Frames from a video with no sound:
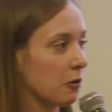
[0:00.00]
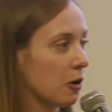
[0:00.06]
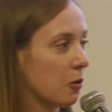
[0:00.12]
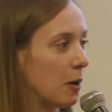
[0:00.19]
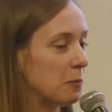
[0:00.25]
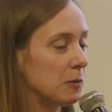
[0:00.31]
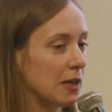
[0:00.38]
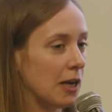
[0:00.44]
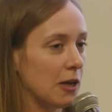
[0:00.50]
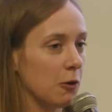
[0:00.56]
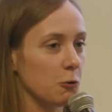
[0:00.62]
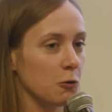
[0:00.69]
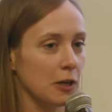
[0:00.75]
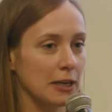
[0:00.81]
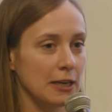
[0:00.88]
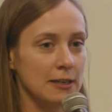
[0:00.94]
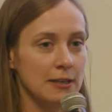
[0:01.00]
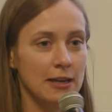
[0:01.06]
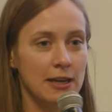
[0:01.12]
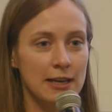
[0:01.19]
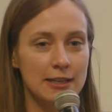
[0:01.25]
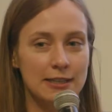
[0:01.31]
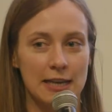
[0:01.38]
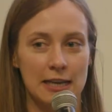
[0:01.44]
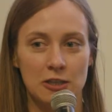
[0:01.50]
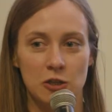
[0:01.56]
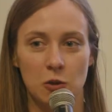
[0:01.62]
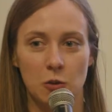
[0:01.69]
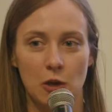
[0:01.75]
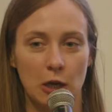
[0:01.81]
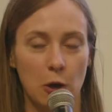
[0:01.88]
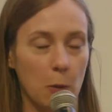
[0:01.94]
on our website, or I can send
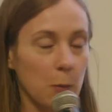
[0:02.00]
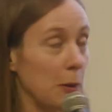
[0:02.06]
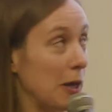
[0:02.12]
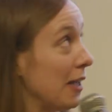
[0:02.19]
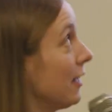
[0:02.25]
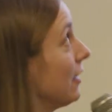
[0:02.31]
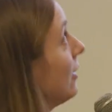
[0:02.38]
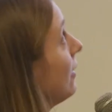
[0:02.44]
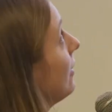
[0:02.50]
you a copy.